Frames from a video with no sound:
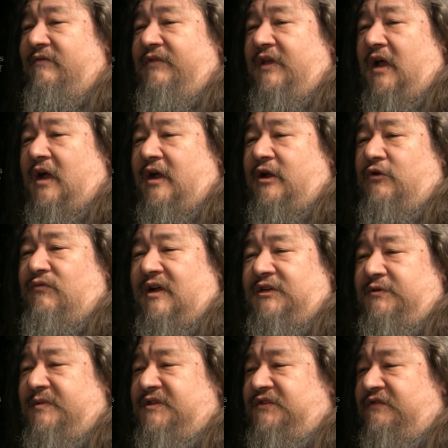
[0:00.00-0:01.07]
of the iron
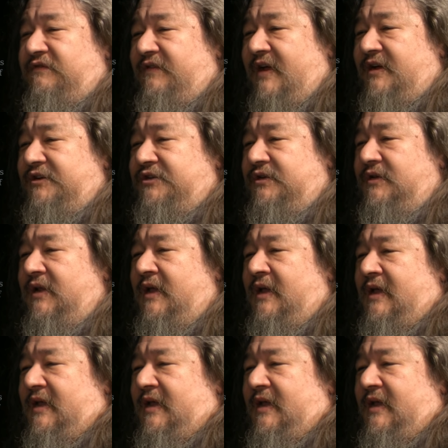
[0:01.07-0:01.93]
regiments of fashion